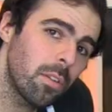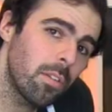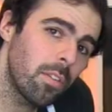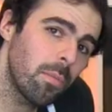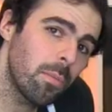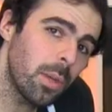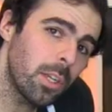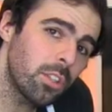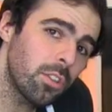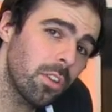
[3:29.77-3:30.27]

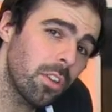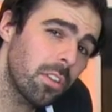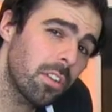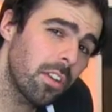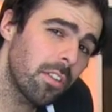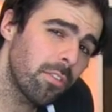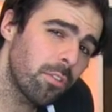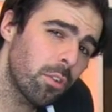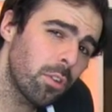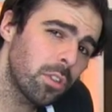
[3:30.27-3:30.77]
Make sure the
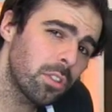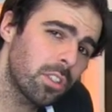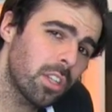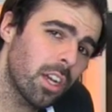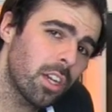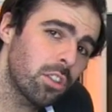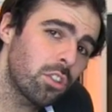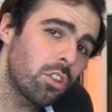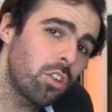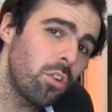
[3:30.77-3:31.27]
tinfoil is
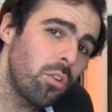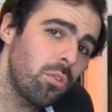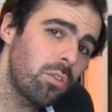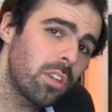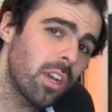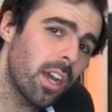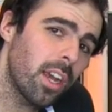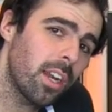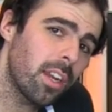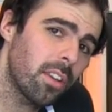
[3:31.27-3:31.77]
not too
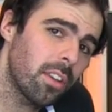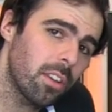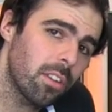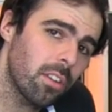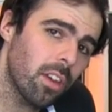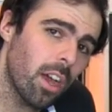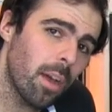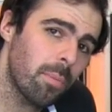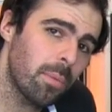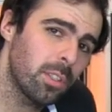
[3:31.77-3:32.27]
tight on the
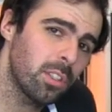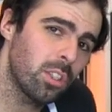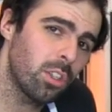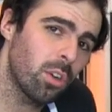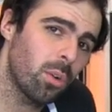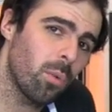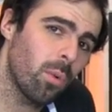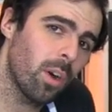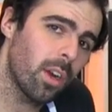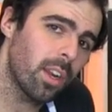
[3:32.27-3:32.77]
top, because you
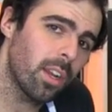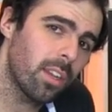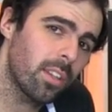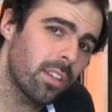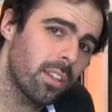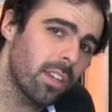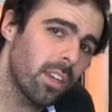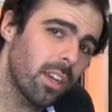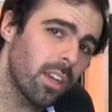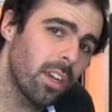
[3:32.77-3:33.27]
don't want it
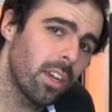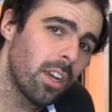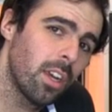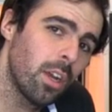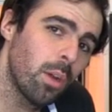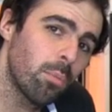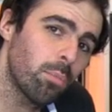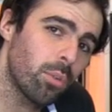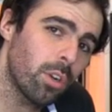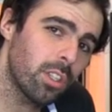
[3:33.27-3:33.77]
to
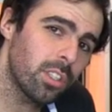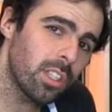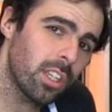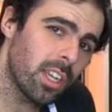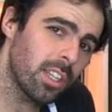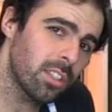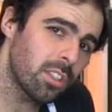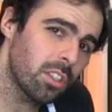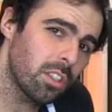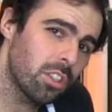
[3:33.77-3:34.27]
brush
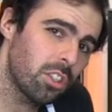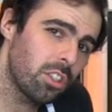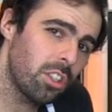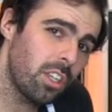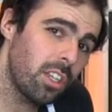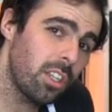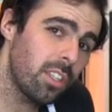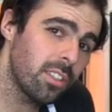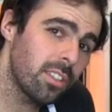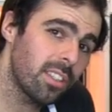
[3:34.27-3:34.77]
against the
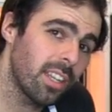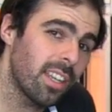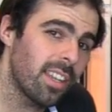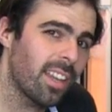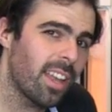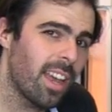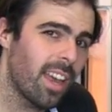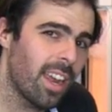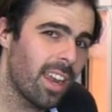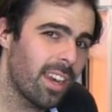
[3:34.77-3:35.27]
cheese and
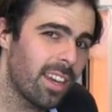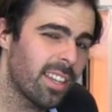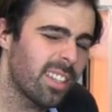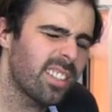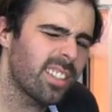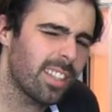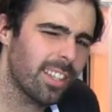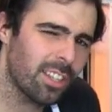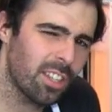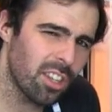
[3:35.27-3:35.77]
then
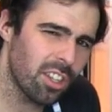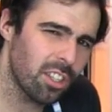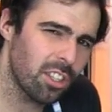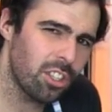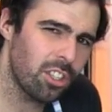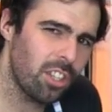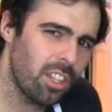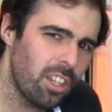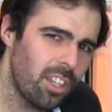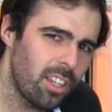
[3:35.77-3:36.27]
stick to the
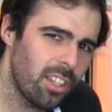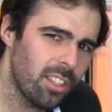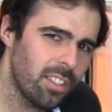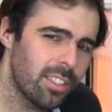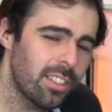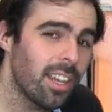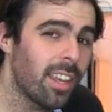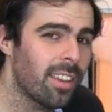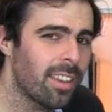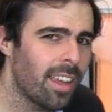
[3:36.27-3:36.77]

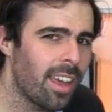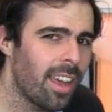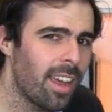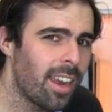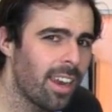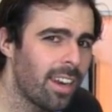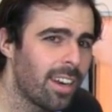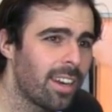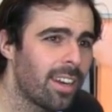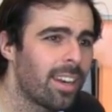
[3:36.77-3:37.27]
cheese, and
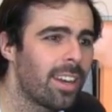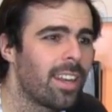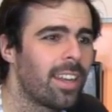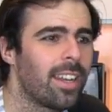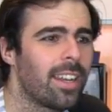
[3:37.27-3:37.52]
then